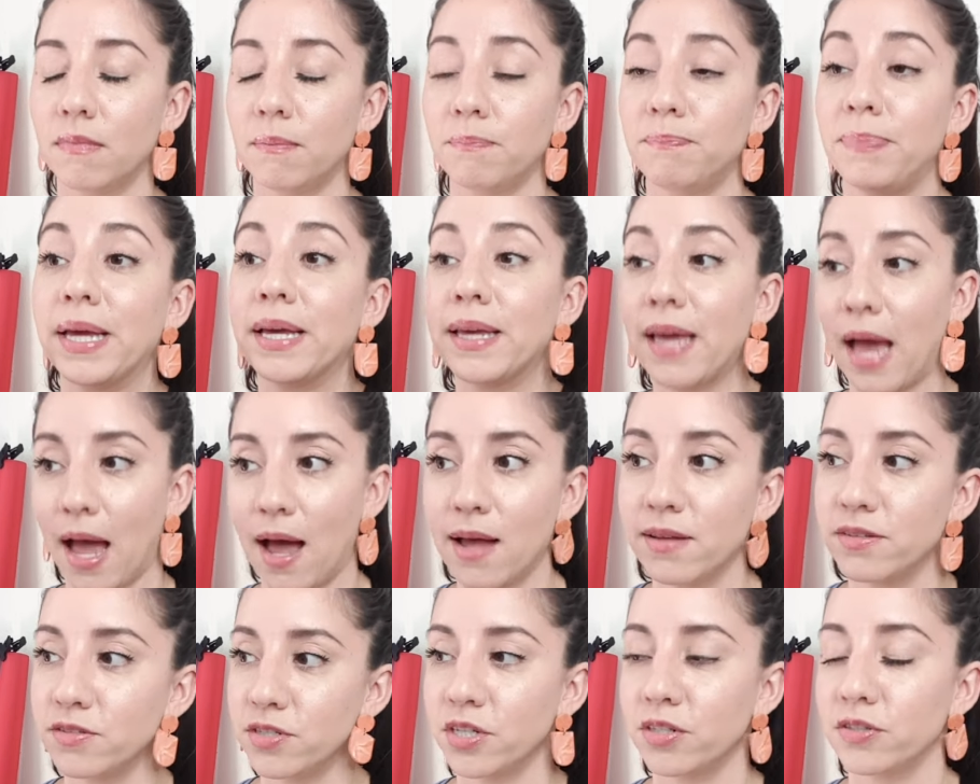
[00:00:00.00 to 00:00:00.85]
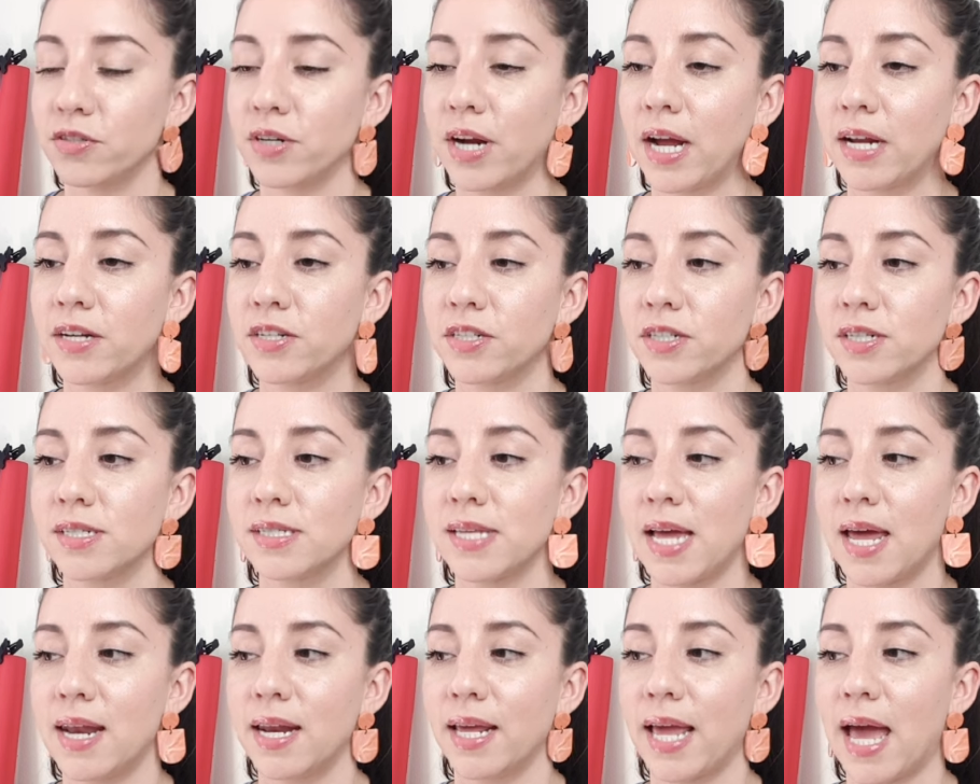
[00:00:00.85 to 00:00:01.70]
big casting directors
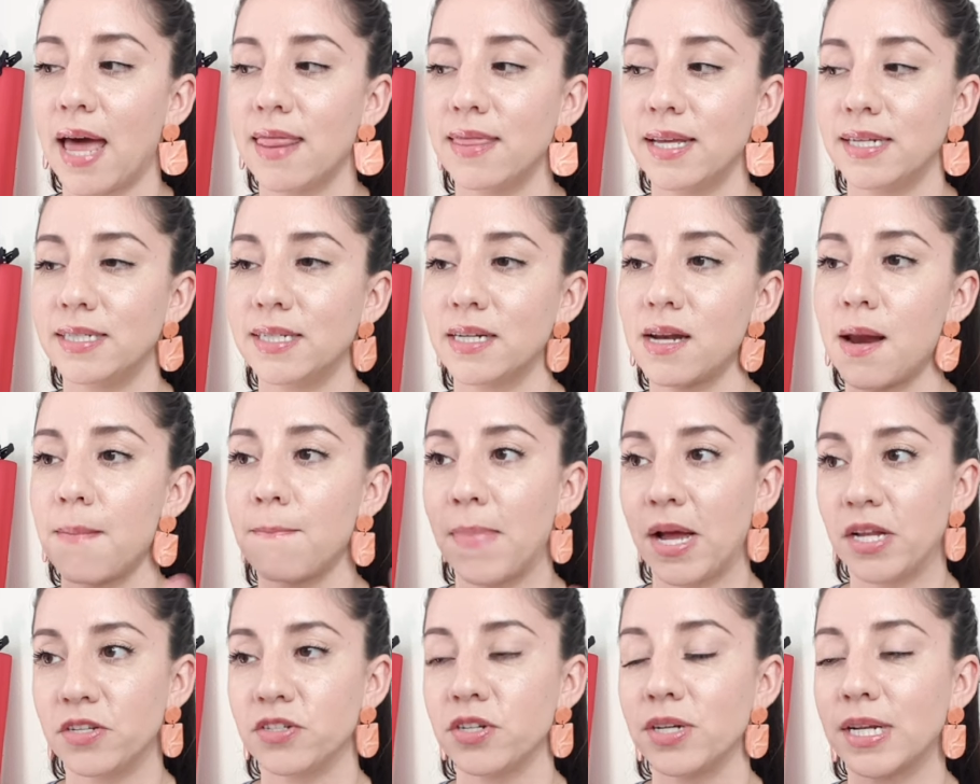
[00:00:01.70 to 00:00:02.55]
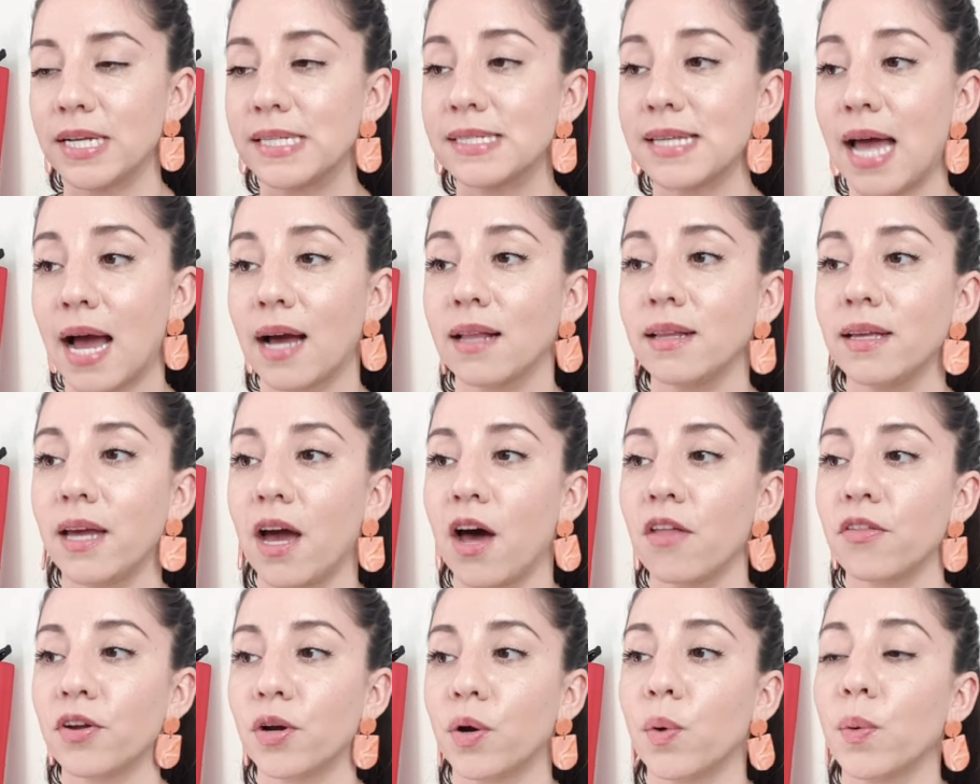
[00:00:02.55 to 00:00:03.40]
and again they didn't mention exactly
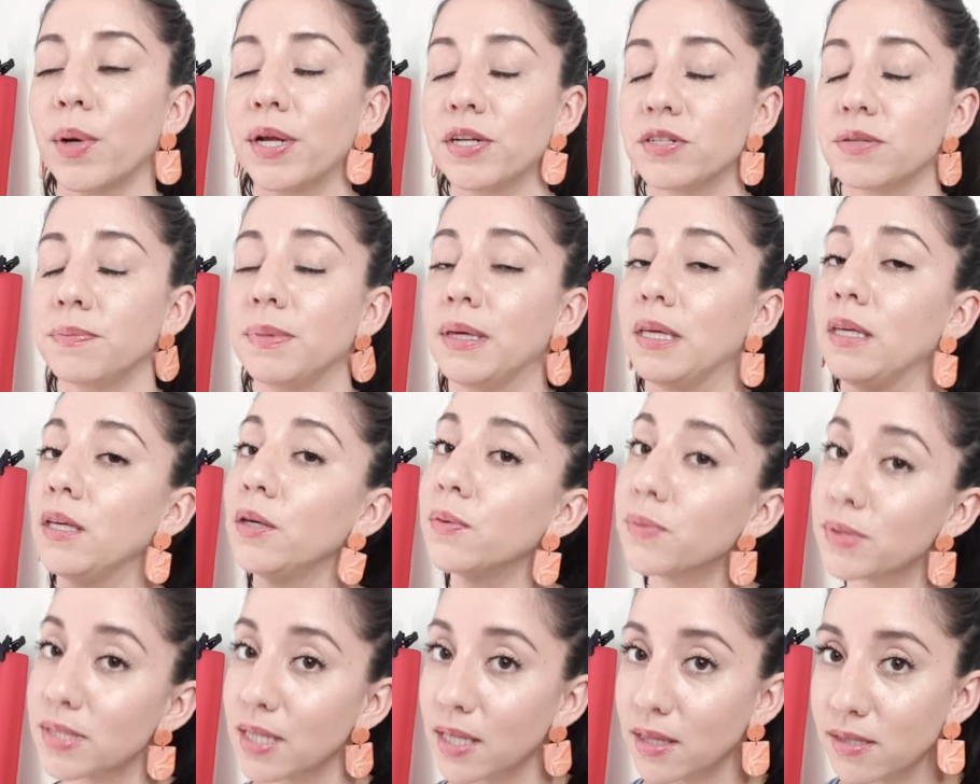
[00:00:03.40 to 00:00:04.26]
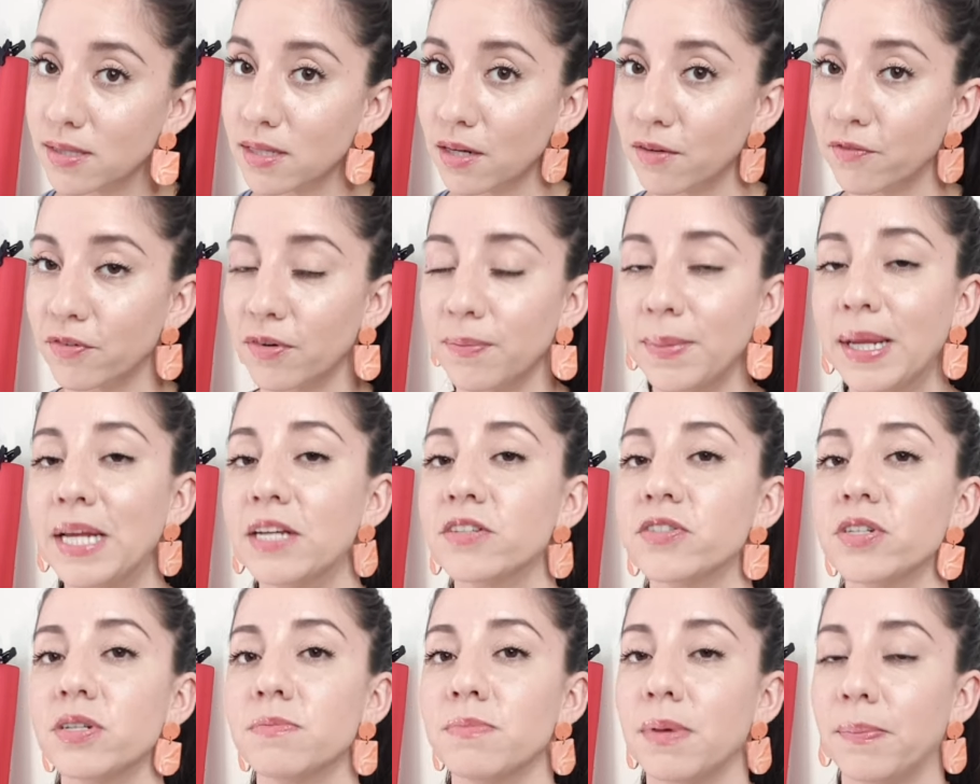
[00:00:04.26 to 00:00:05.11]
how they're going to be using this
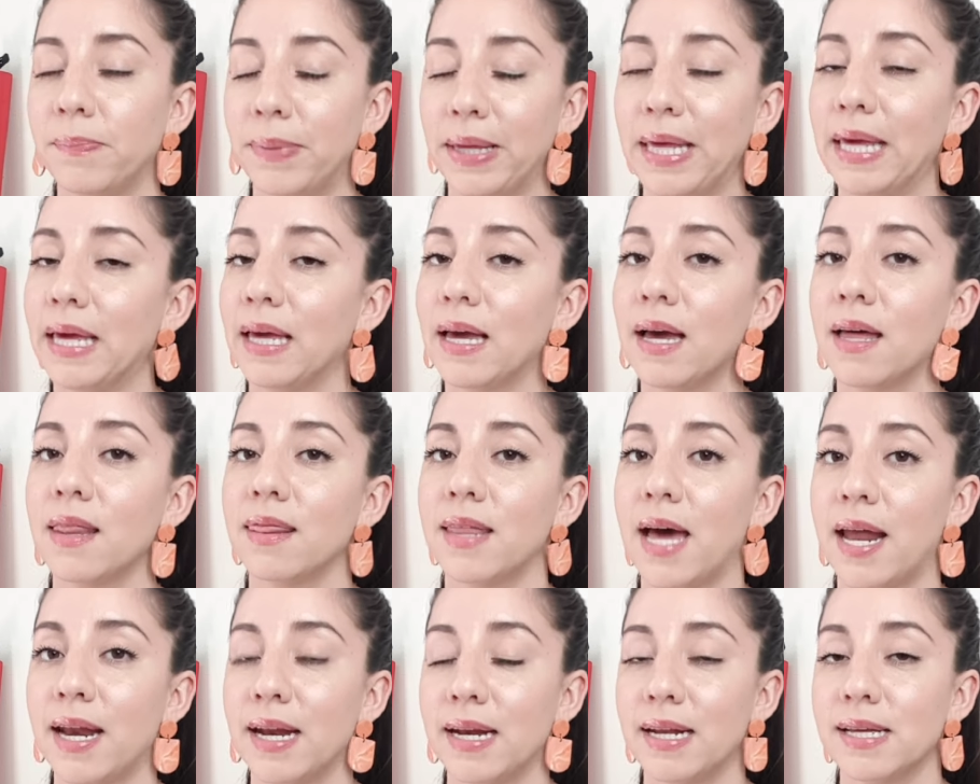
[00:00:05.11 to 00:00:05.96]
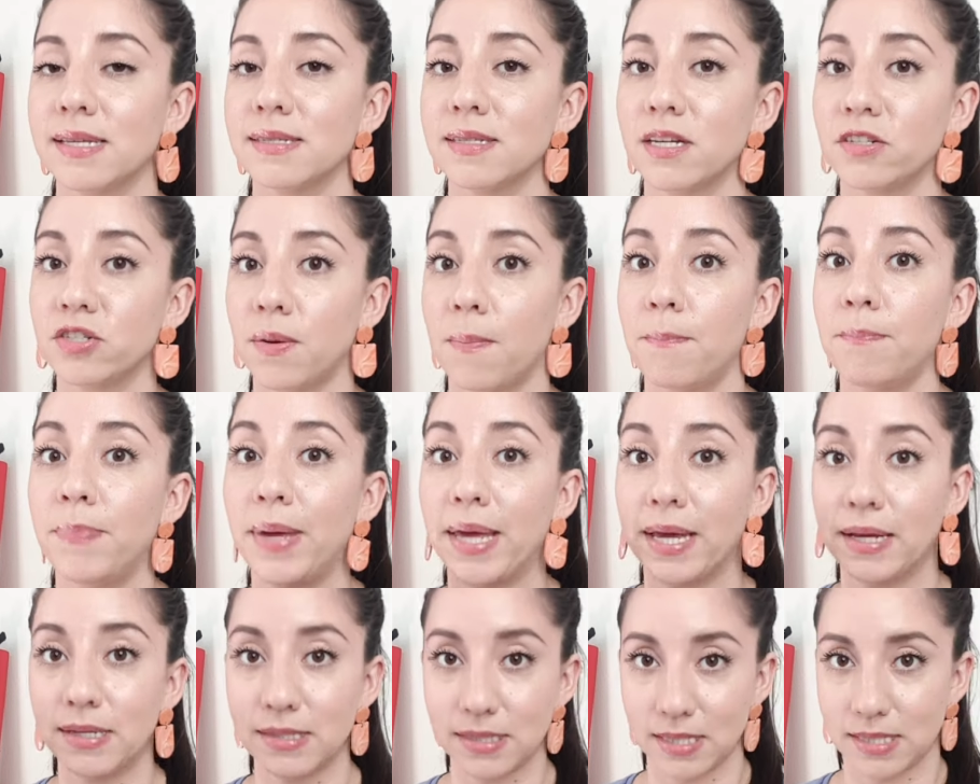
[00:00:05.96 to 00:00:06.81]
information but being that it is such a
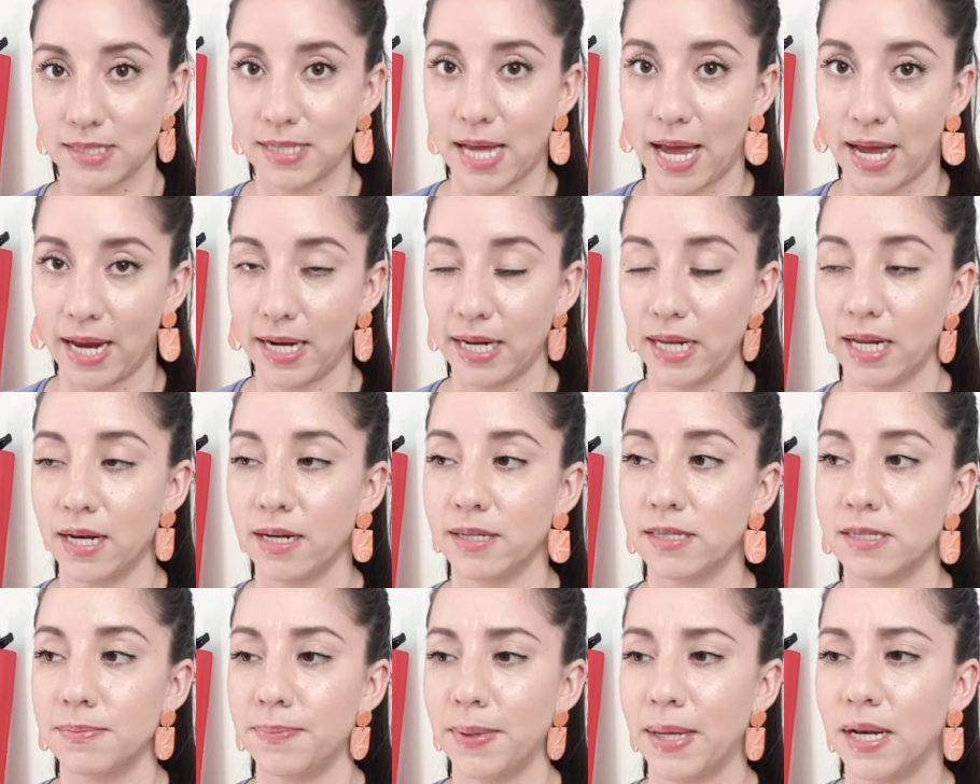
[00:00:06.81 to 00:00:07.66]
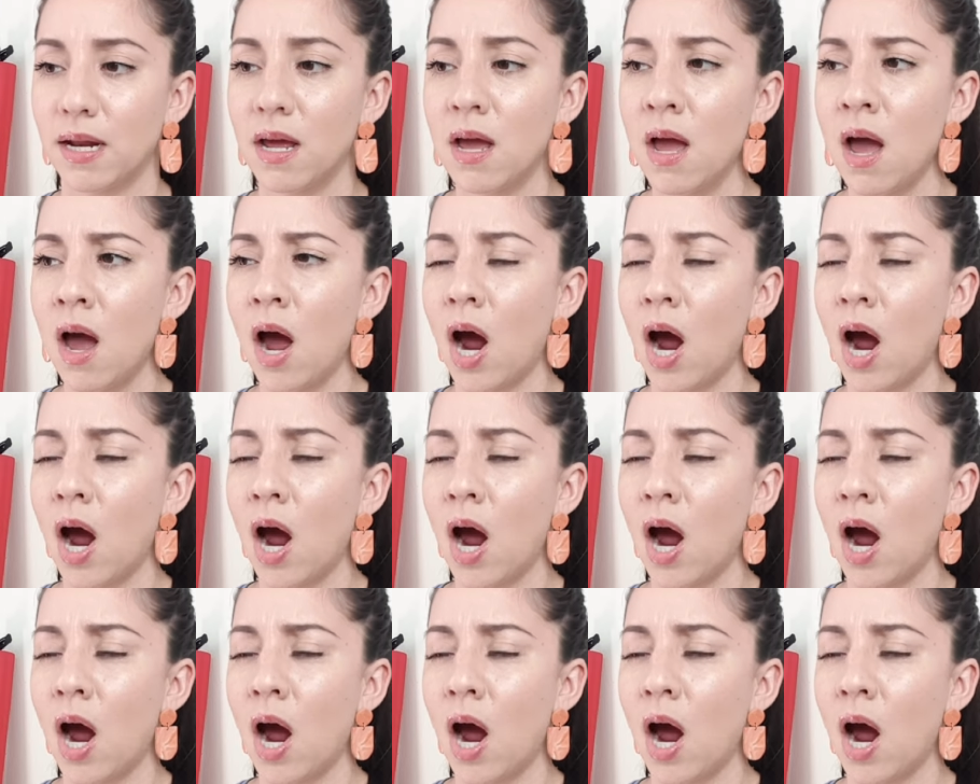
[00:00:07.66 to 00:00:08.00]
big society and it's been